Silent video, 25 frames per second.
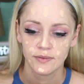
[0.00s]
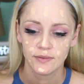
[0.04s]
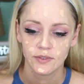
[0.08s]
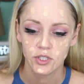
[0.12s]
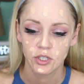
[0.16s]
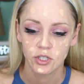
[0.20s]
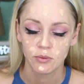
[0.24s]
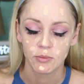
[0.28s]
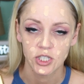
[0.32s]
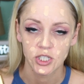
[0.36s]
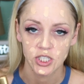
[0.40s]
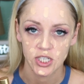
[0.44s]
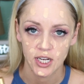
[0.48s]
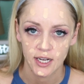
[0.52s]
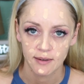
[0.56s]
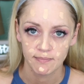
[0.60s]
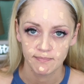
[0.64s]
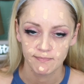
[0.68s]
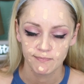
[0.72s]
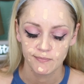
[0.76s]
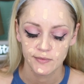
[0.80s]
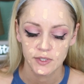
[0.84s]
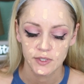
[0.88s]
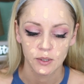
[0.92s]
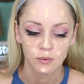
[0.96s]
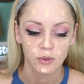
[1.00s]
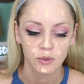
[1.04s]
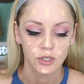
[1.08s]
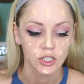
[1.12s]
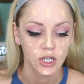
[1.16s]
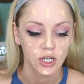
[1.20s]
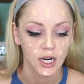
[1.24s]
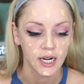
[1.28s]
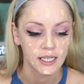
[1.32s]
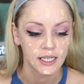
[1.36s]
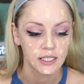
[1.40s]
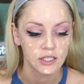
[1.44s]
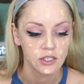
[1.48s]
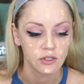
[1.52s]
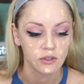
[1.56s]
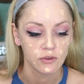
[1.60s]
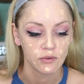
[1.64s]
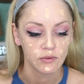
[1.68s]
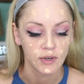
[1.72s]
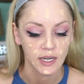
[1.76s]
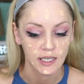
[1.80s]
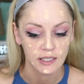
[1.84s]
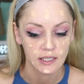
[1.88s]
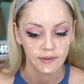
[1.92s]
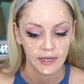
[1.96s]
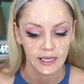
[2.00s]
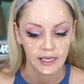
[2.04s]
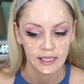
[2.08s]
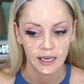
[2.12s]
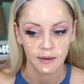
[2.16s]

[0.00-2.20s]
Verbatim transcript: Too much time. So we're trying to rectify